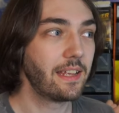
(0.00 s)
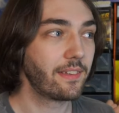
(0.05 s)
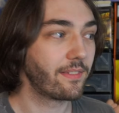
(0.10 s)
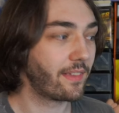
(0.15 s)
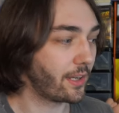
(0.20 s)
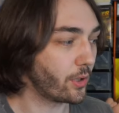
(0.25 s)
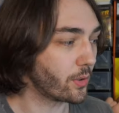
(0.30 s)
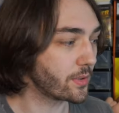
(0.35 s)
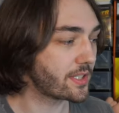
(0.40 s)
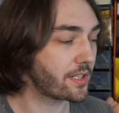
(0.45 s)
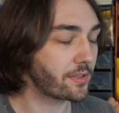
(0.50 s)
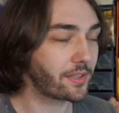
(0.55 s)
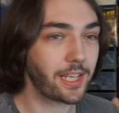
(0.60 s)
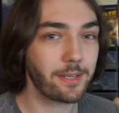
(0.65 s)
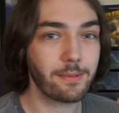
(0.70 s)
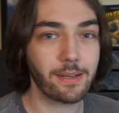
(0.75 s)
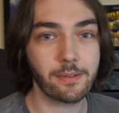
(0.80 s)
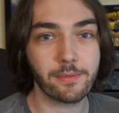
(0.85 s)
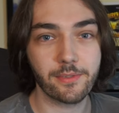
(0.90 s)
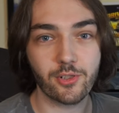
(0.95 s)
They also
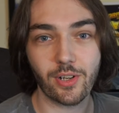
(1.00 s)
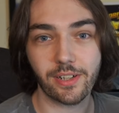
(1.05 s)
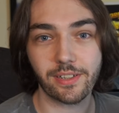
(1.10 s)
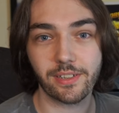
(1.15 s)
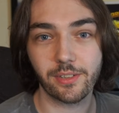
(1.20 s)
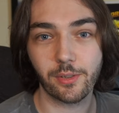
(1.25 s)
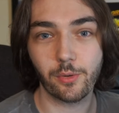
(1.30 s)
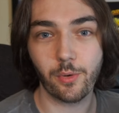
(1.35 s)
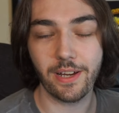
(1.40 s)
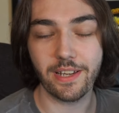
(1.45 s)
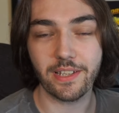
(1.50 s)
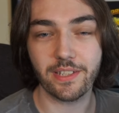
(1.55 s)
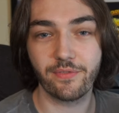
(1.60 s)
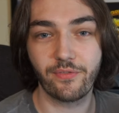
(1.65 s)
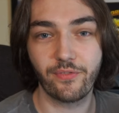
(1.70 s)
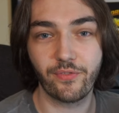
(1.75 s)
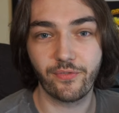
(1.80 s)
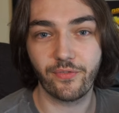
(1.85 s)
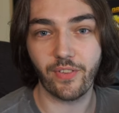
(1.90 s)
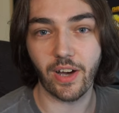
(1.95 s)
came out with Dragon Quest
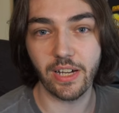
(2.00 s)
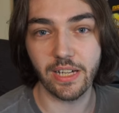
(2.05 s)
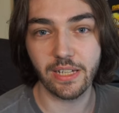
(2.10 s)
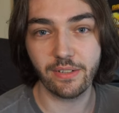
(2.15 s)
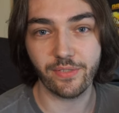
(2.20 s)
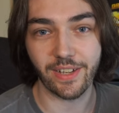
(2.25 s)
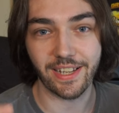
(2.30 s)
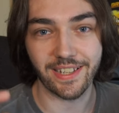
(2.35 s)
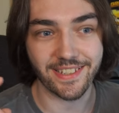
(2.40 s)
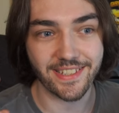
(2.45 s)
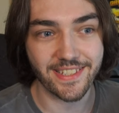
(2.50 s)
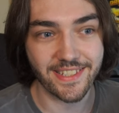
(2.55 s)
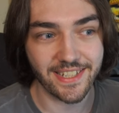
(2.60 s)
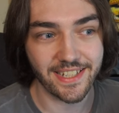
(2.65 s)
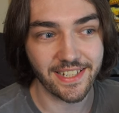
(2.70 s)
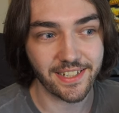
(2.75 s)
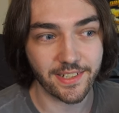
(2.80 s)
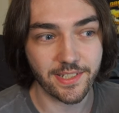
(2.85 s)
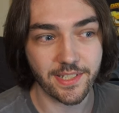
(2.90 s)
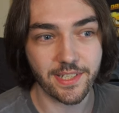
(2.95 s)
5 and
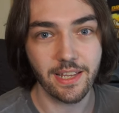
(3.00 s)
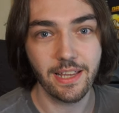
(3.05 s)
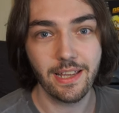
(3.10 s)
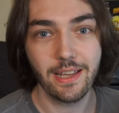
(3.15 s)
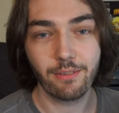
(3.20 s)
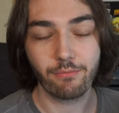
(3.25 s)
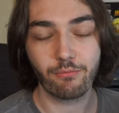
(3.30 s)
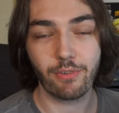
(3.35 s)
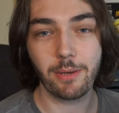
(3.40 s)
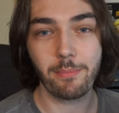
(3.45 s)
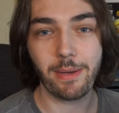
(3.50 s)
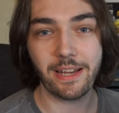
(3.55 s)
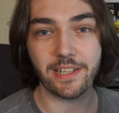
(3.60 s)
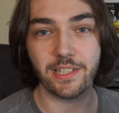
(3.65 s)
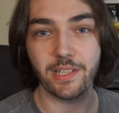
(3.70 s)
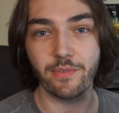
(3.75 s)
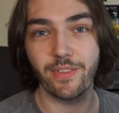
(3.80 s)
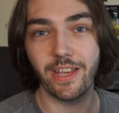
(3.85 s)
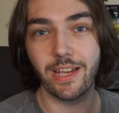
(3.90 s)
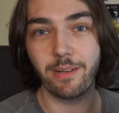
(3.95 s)
6,
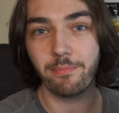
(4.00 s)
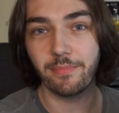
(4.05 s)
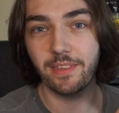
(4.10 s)
remakes of them.